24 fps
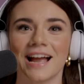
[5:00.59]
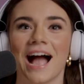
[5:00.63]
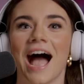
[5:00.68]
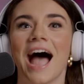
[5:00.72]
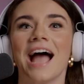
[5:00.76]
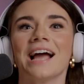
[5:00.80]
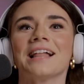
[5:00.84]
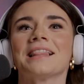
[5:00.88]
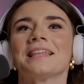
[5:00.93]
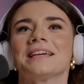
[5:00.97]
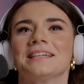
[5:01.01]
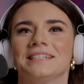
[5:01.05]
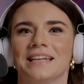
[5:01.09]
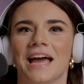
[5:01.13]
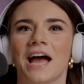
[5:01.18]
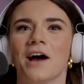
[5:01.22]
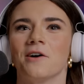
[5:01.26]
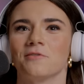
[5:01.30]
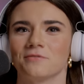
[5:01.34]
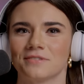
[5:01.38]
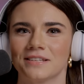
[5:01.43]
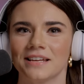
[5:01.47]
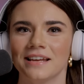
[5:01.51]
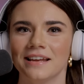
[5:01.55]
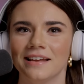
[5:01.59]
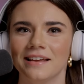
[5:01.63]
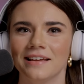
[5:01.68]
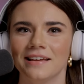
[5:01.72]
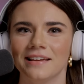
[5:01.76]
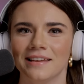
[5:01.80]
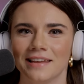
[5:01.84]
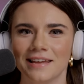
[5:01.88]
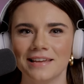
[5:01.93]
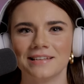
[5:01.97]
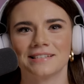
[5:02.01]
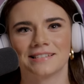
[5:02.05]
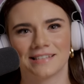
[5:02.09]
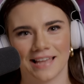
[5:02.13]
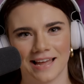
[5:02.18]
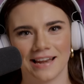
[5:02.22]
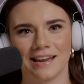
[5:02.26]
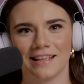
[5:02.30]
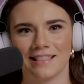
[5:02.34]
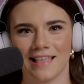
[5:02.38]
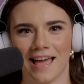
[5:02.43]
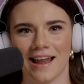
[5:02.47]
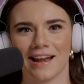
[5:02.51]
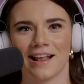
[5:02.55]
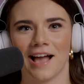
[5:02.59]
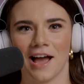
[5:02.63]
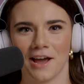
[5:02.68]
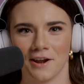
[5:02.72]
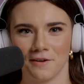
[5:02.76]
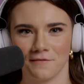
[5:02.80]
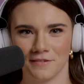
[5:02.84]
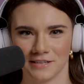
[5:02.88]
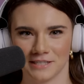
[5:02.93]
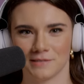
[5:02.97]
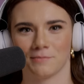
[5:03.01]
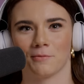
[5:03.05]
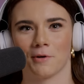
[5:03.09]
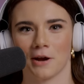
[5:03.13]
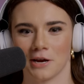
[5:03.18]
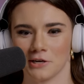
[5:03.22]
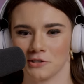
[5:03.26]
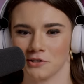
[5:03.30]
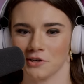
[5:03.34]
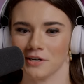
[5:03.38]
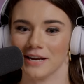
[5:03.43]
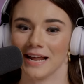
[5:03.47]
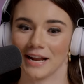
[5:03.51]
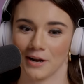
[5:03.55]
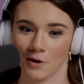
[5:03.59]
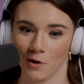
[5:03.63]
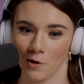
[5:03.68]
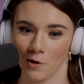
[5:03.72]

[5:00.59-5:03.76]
I highly doubt he is getting that kind of inspiration at